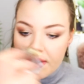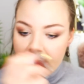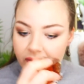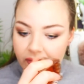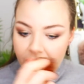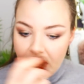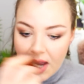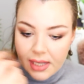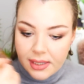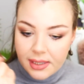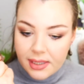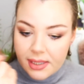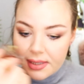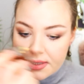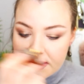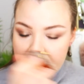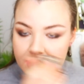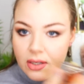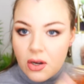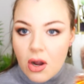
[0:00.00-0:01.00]

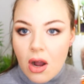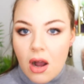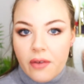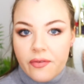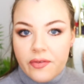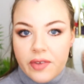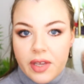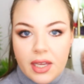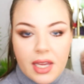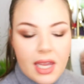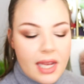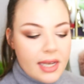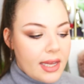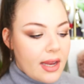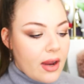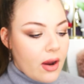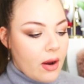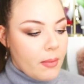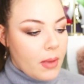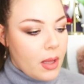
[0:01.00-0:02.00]
Violet, coffee, and
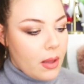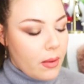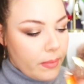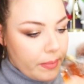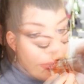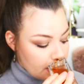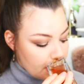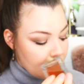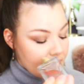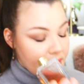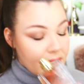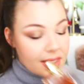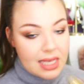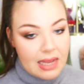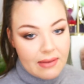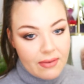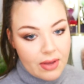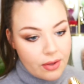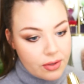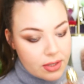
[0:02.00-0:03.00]
caramel. It does
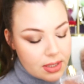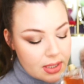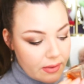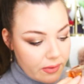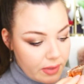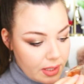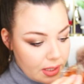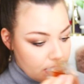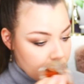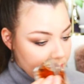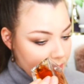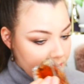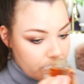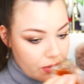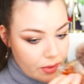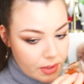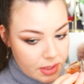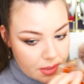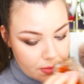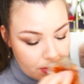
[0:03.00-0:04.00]
have other stuff in it too, of
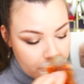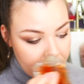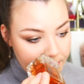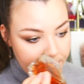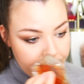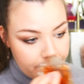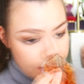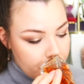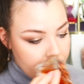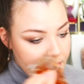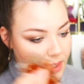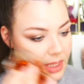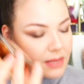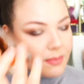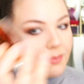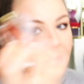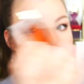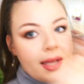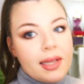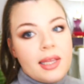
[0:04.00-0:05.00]
course, but that's
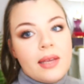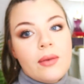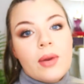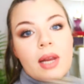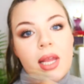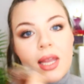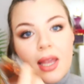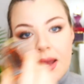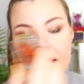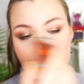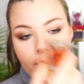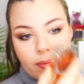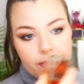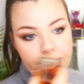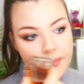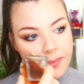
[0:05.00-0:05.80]
mainly what I get.